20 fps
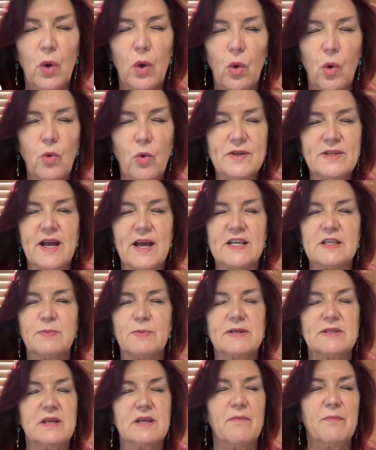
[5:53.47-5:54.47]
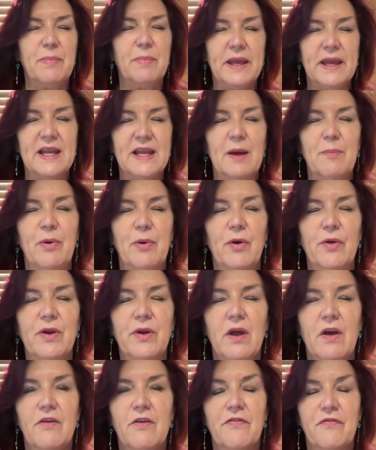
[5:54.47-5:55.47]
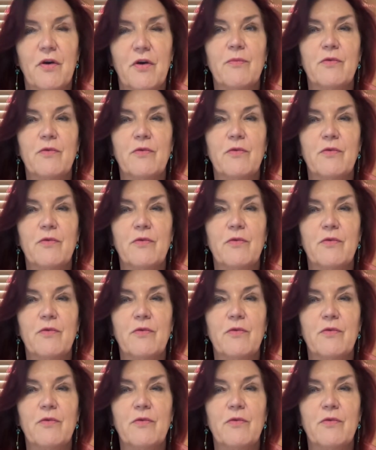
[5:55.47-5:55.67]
all these aspects that I'm picking up on